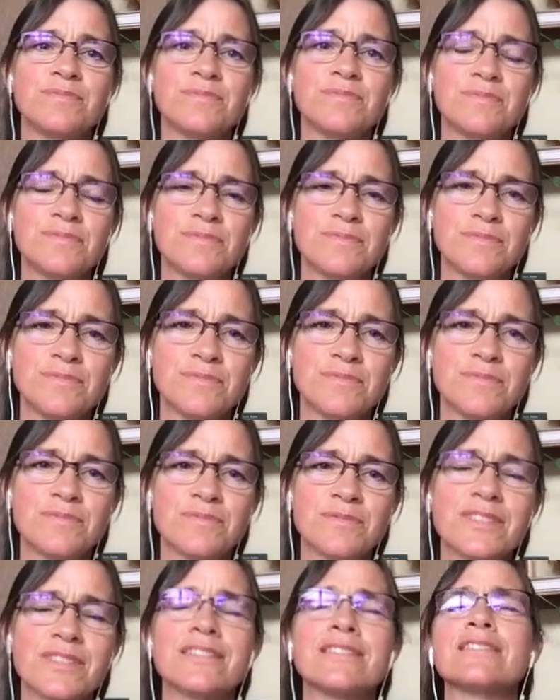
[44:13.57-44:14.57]

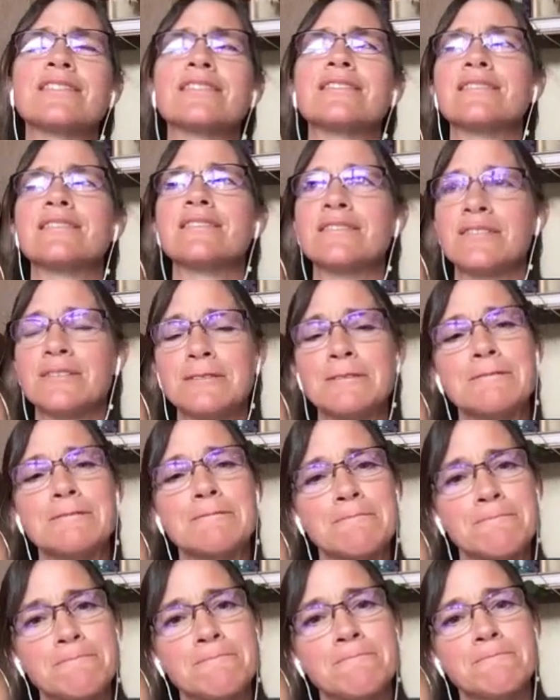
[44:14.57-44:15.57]

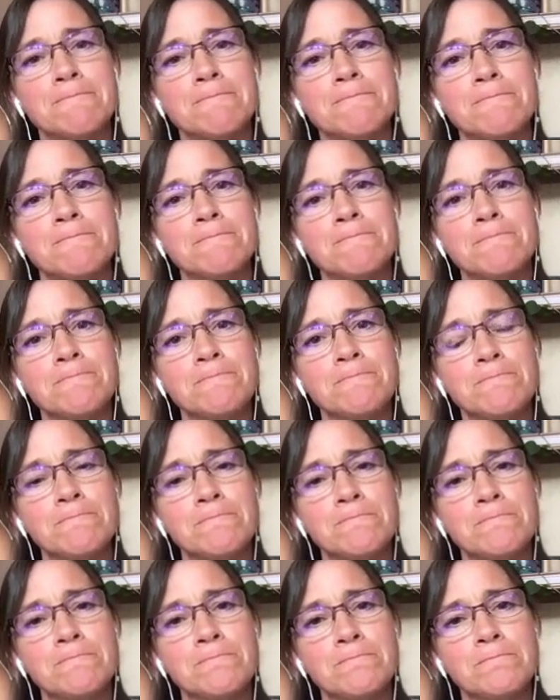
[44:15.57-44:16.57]

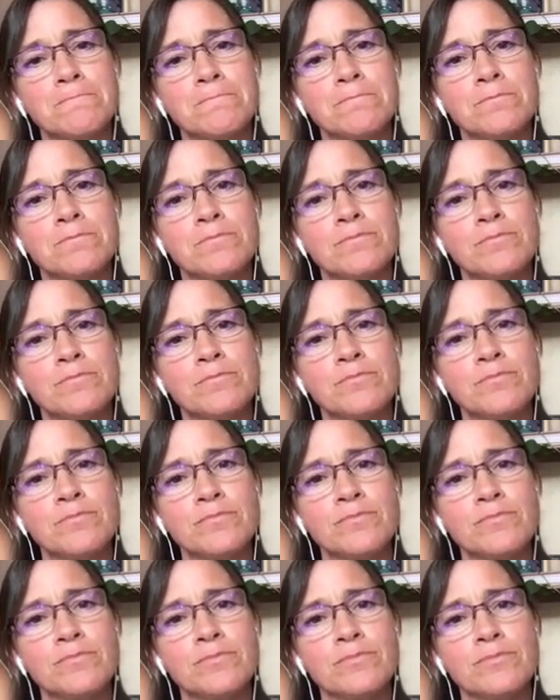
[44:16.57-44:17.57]

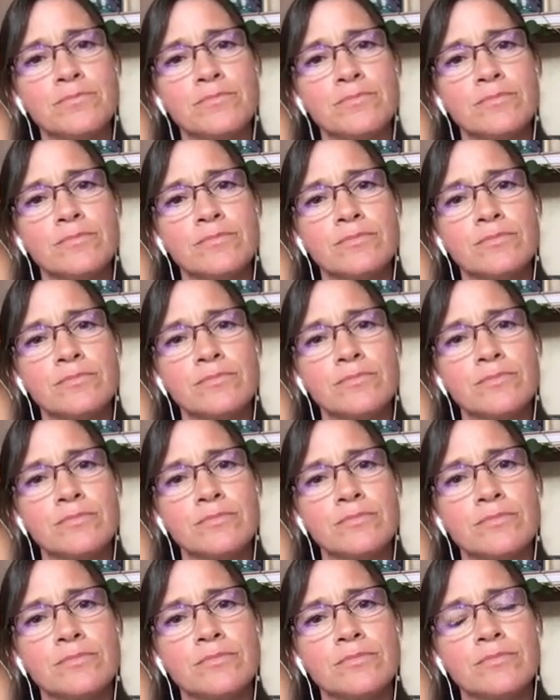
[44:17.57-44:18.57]

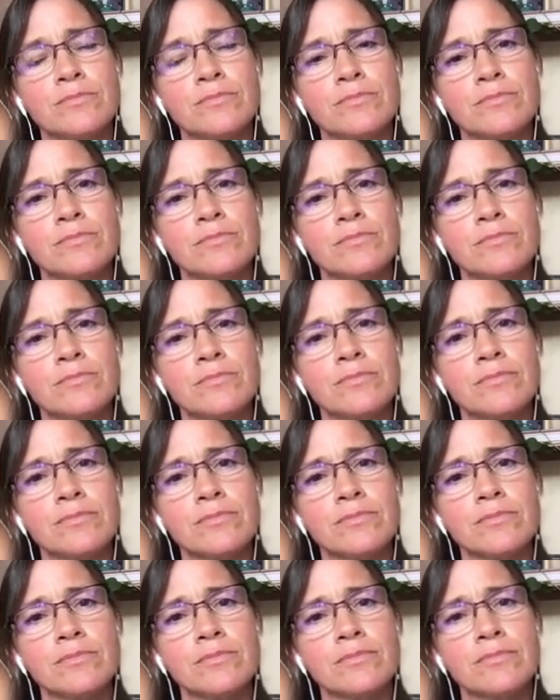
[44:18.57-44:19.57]

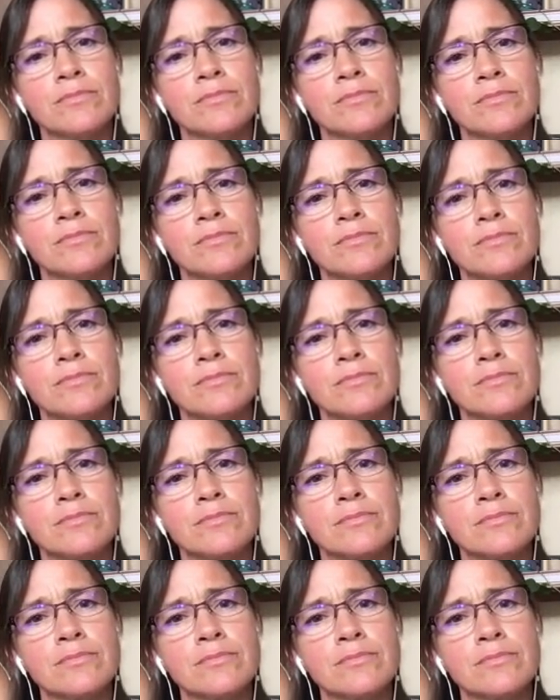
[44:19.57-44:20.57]

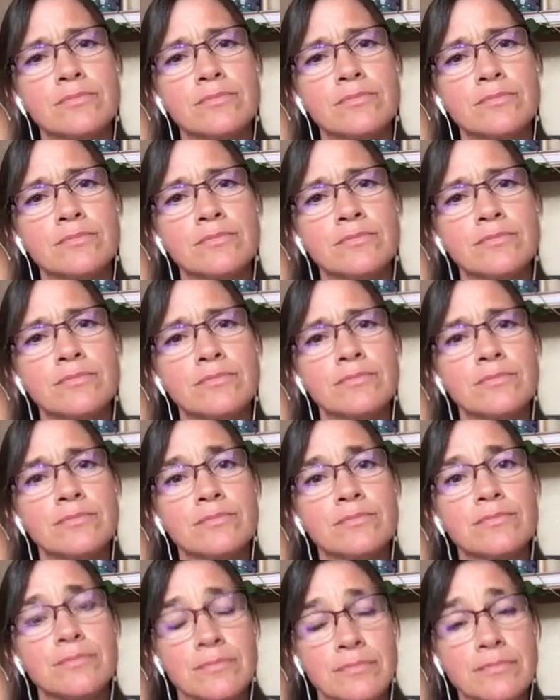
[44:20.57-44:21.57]
This person isn't speaking.